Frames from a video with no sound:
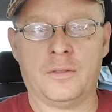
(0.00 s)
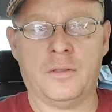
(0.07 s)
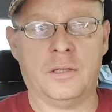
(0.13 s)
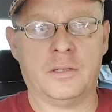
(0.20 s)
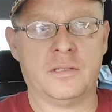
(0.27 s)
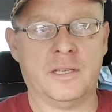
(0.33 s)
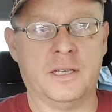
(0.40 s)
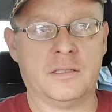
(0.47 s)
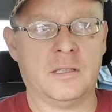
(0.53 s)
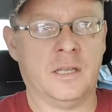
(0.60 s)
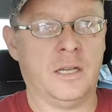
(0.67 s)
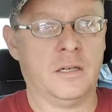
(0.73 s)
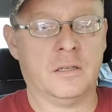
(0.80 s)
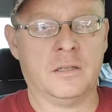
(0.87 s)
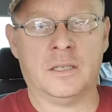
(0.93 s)
the 6th
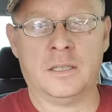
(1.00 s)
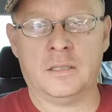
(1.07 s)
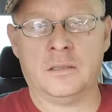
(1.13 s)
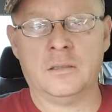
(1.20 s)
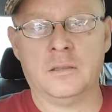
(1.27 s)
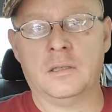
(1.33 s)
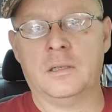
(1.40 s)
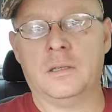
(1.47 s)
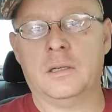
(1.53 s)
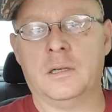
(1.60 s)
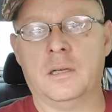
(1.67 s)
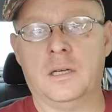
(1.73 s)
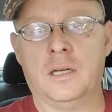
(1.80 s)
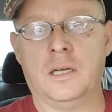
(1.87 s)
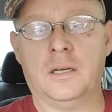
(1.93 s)
gear in it
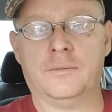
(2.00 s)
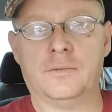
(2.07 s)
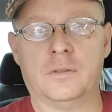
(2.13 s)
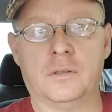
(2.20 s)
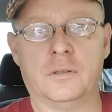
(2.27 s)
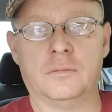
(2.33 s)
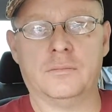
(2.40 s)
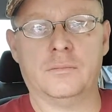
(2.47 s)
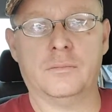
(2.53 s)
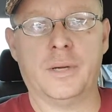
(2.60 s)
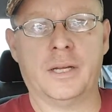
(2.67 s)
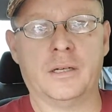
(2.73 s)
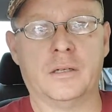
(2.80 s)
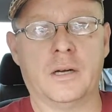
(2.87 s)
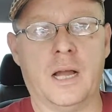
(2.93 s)
for
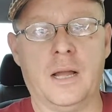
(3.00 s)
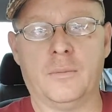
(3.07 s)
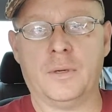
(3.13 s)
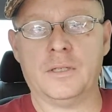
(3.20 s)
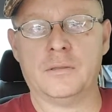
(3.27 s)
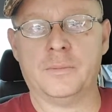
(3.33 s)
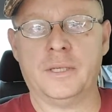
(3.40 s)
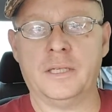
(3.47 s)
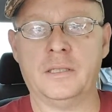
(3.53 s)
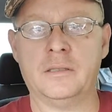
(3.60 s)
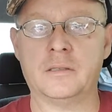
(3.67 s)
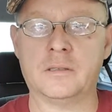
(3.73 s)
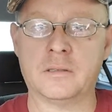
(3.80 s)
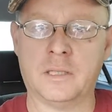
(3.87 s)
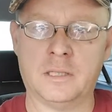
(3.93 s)
better highway
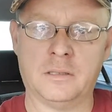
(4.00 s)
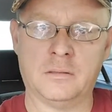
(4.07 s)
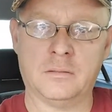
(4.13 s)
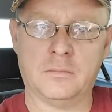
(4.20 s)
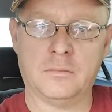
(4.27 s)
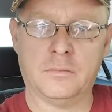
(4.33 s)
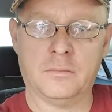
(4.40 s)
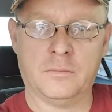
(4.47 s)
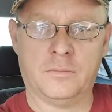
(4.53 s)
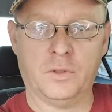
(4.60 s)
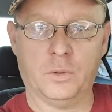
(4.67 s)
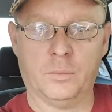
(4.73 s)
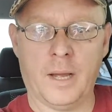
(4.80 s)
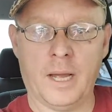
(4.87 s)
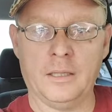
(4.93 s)
speeds and
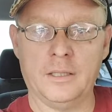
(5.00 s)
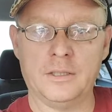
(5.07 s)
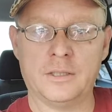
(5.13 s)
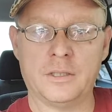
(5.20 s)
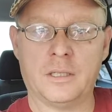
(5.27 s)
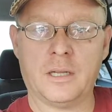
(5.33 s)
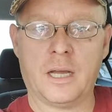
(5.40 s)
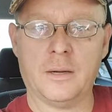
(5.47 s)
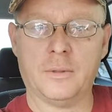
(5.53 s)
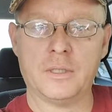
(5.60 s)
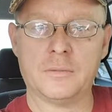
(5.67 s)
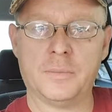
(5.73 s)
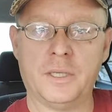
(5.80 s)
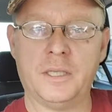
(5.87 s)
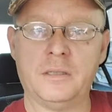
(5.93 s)
fuel mileage at highway
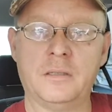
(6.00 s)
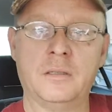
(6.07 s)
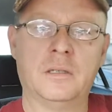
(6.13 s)
speed.